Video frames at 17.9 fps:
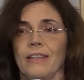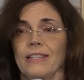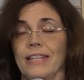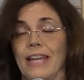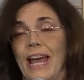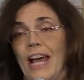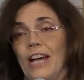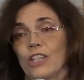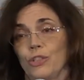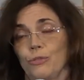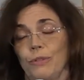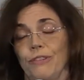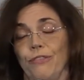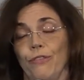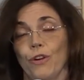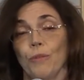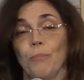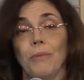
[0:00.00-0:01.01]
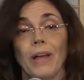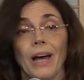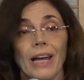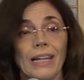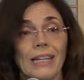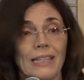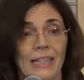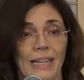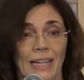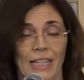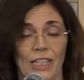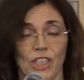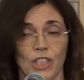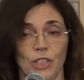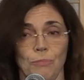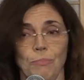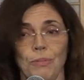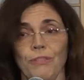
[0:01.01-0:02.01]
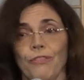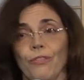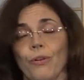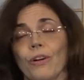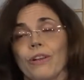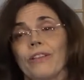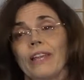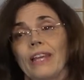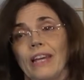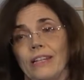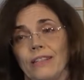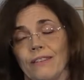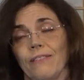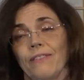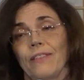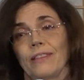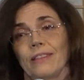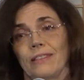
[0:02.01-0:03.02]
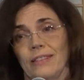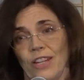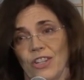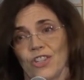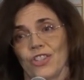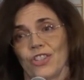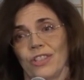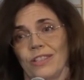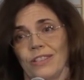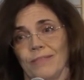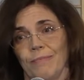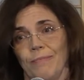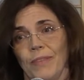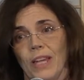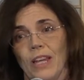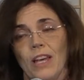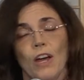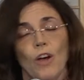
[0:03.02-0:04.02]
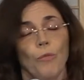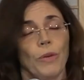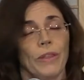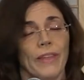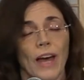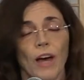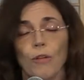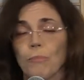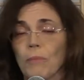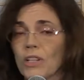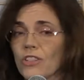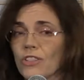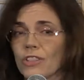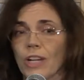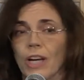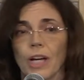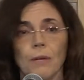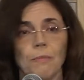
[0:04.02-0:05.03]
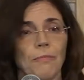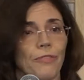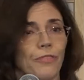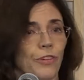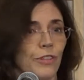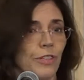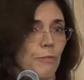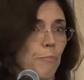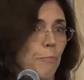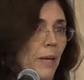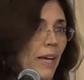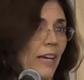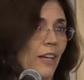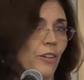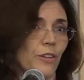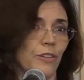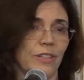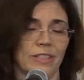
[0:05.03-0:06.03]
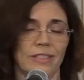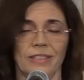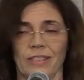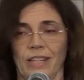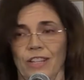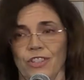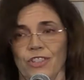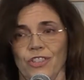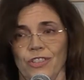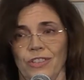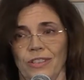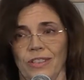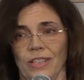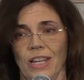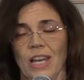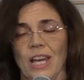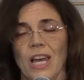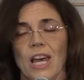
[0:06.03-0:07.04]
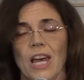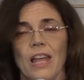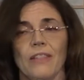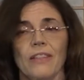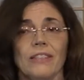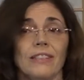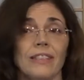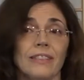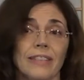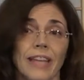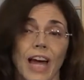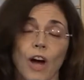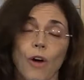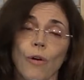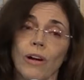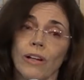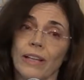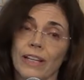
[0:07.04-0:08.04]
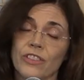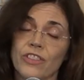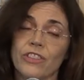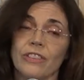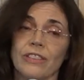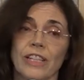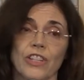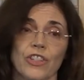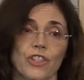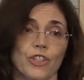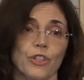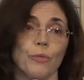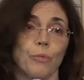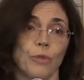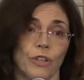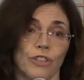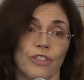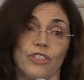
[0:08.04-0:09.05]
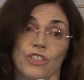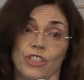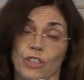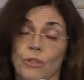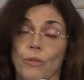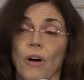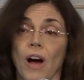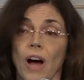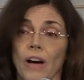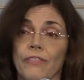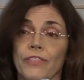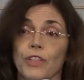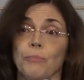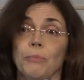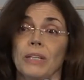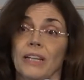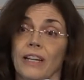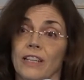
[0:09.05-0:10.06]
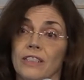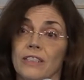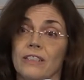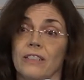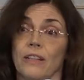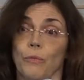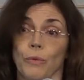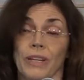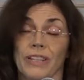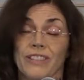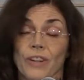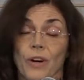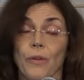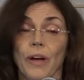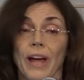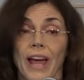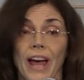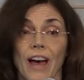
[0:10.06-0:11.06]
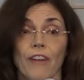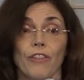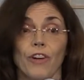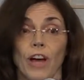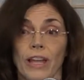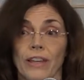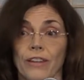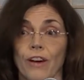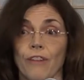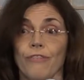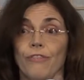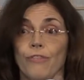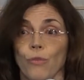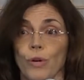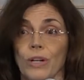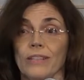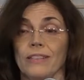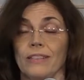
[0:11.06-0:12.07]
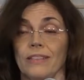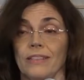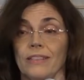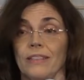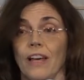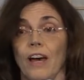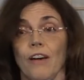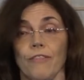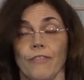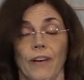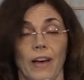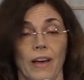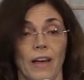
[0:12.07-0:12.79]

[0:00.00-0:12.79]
tax reform 9 days before the end of the session, without much time for debate or discussion. This is how our legislature works too often because we don't have enough voices of